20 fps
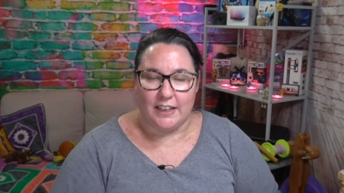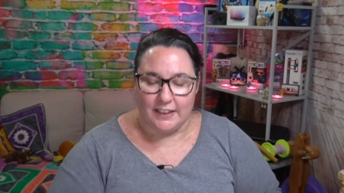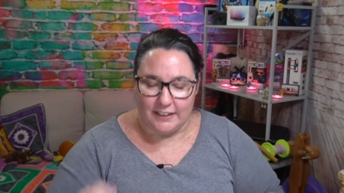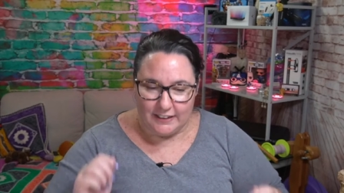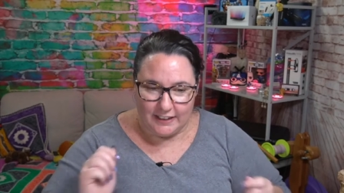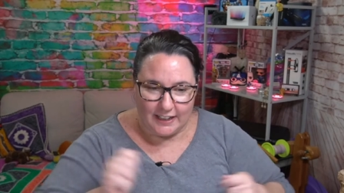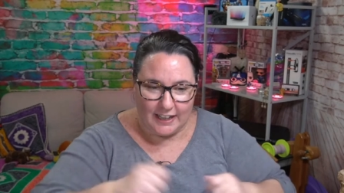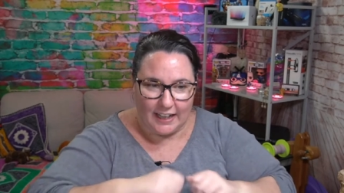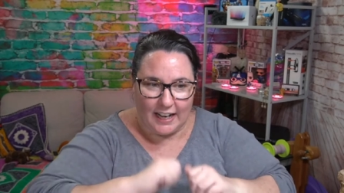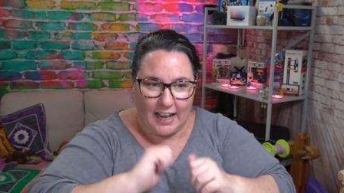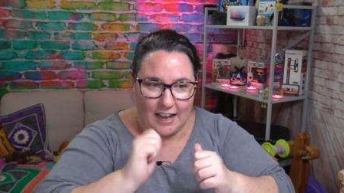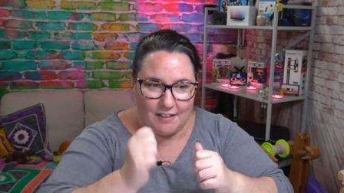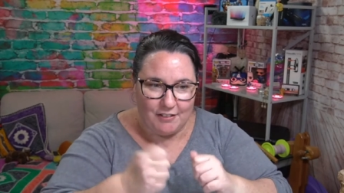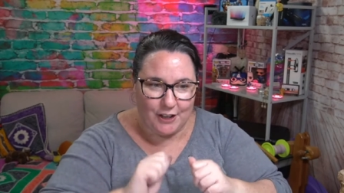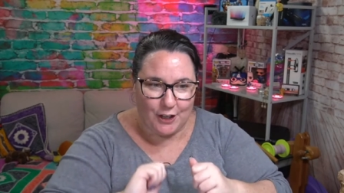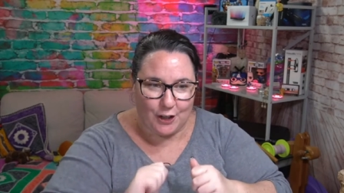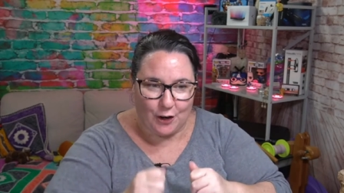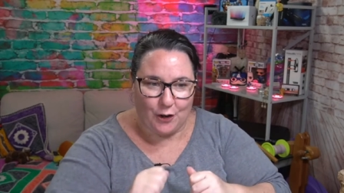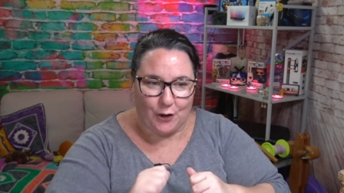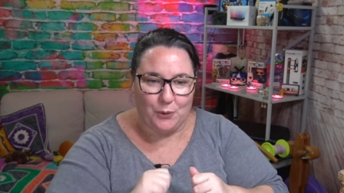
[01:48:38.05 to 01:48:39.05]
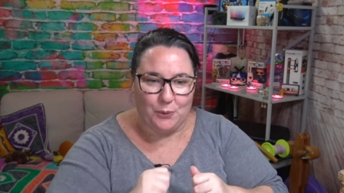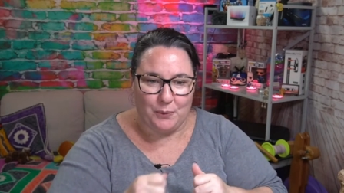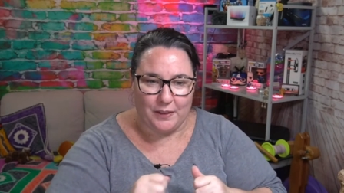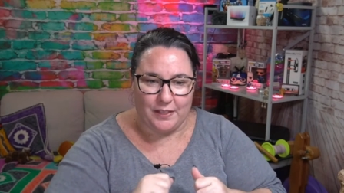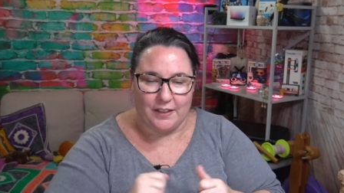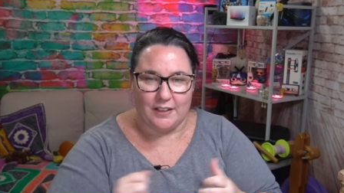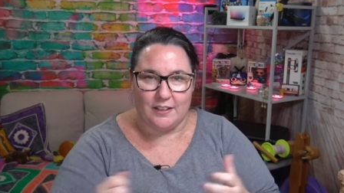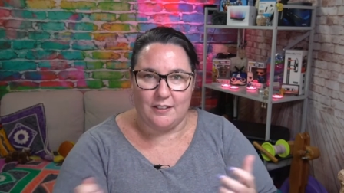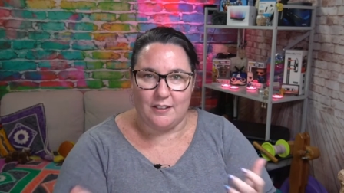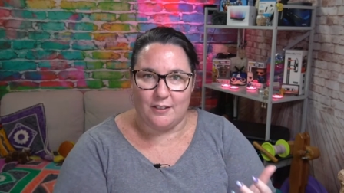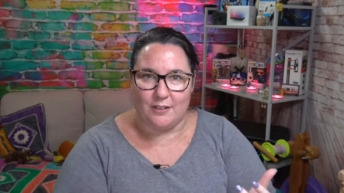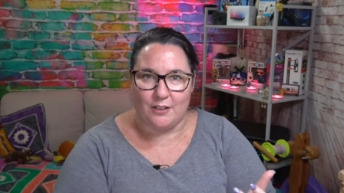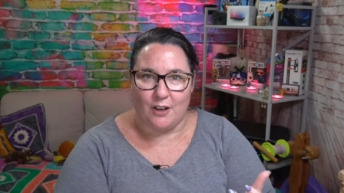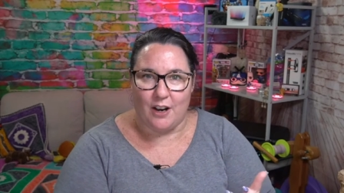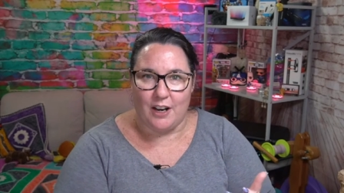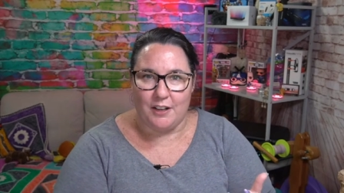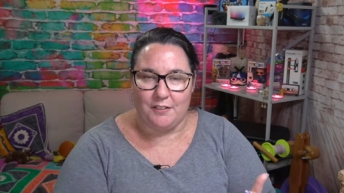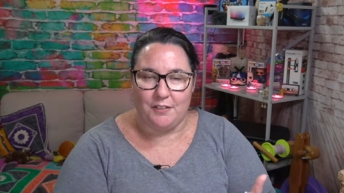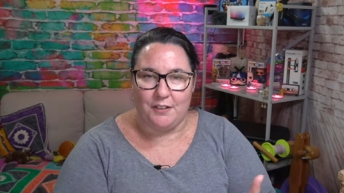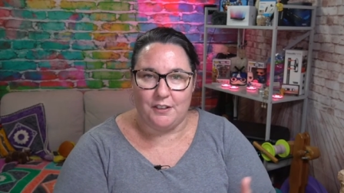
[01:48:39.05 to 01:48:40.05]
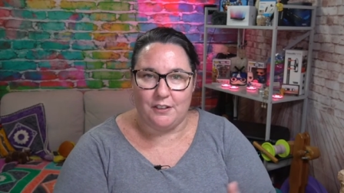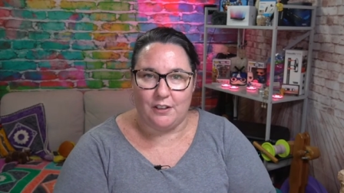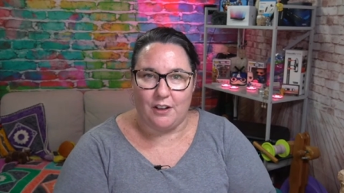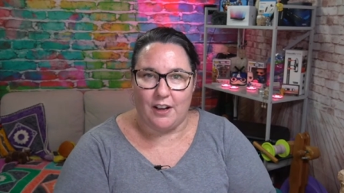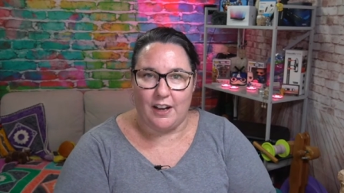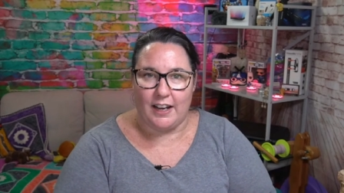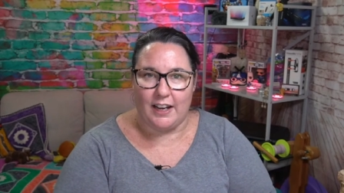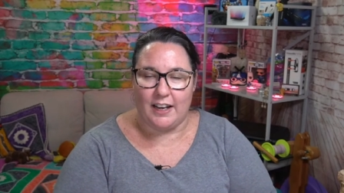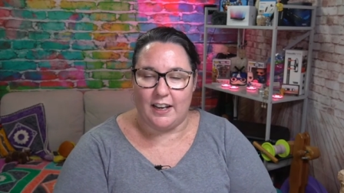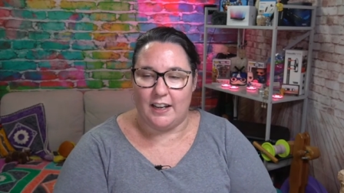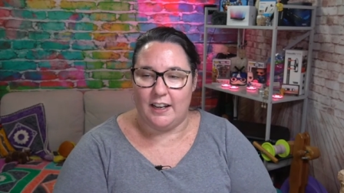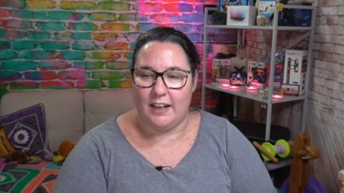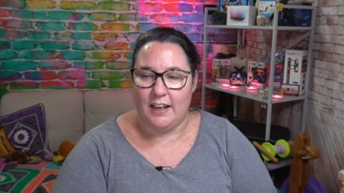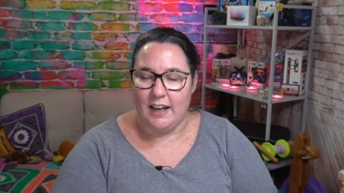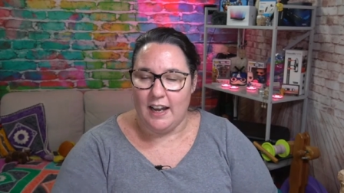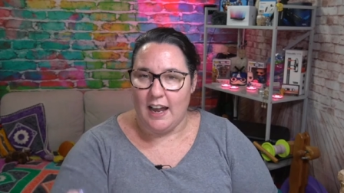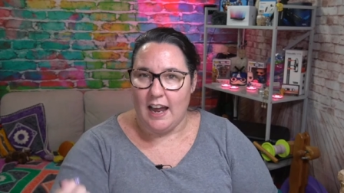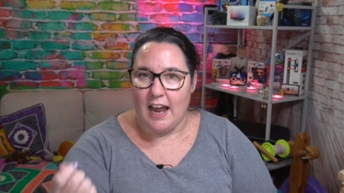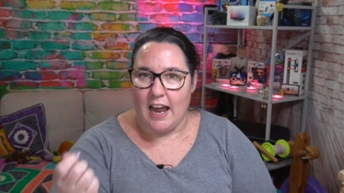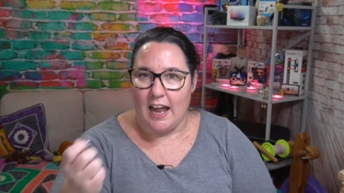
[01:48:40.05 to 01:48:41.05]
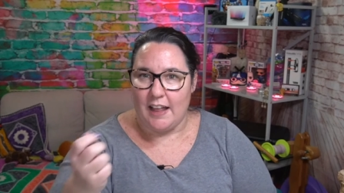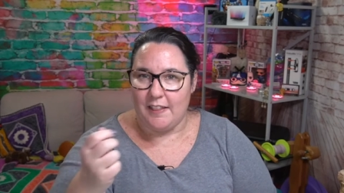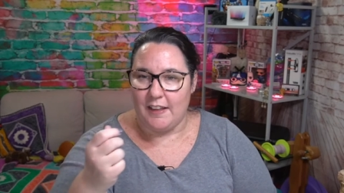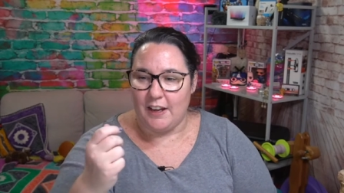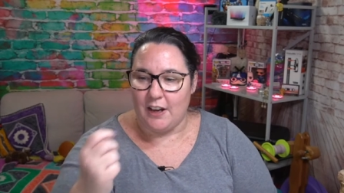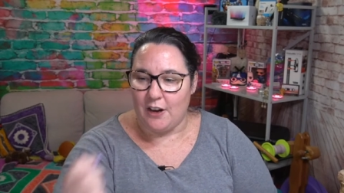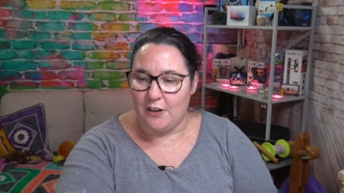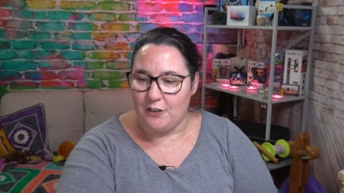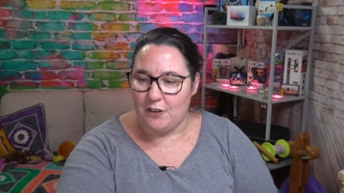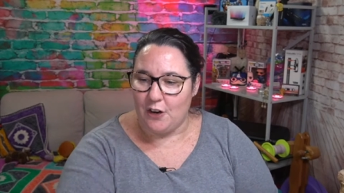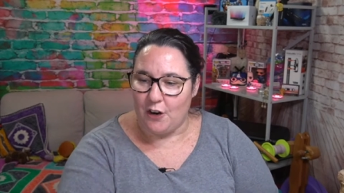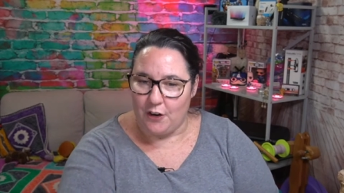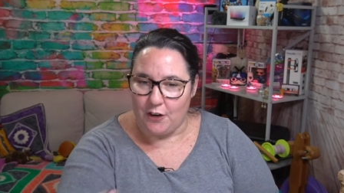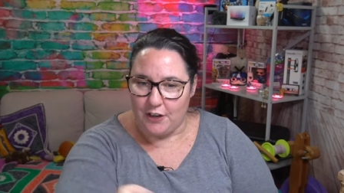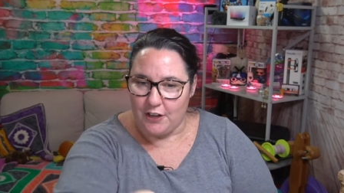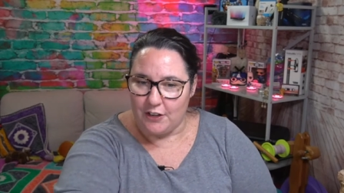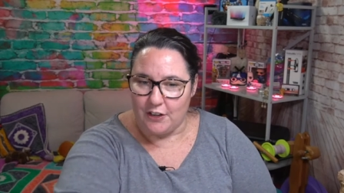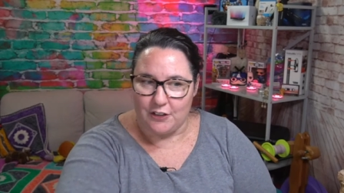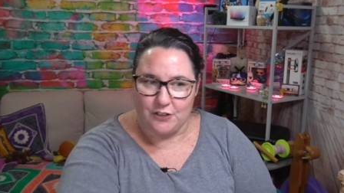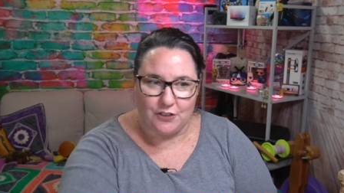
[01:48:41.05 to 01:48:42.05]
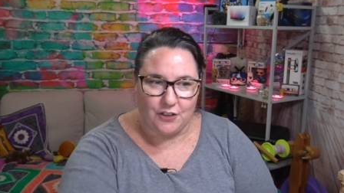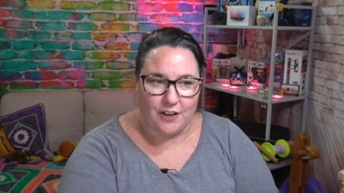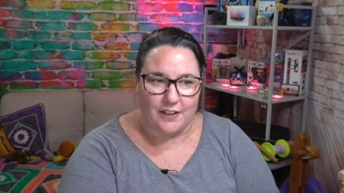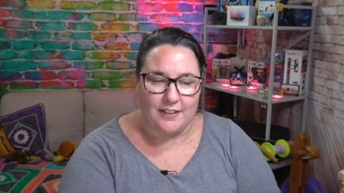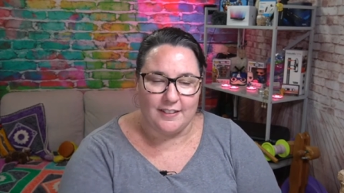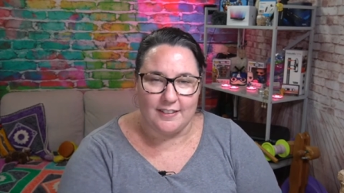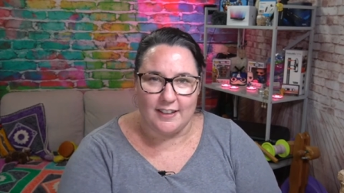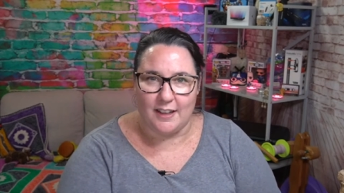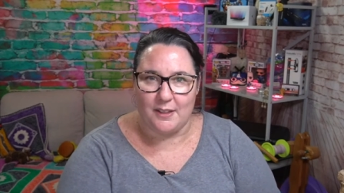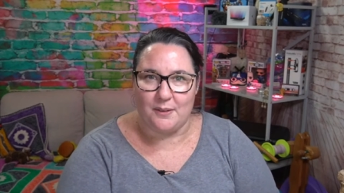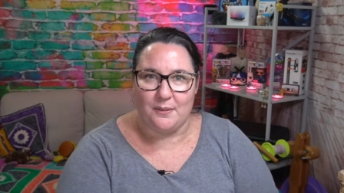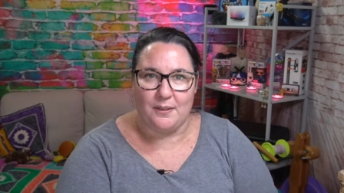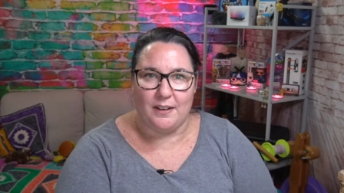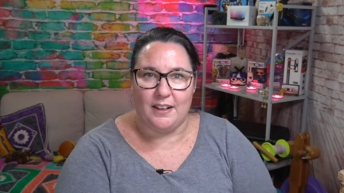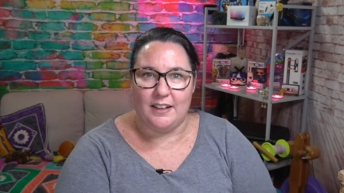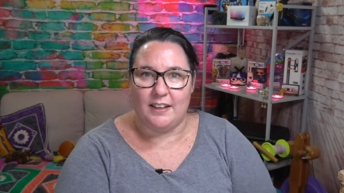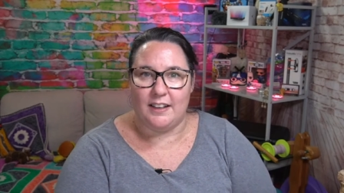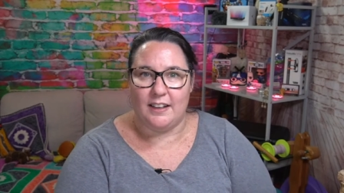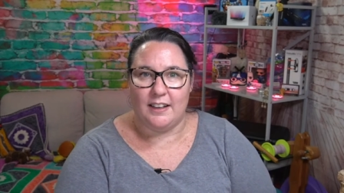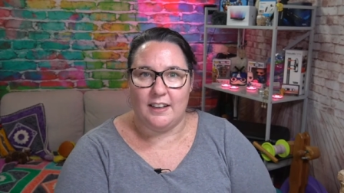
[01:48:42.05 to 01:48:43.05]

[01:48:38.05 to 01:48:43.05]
You're going to have a go with it. Decide if you like it, and then go no. Can I try this other one?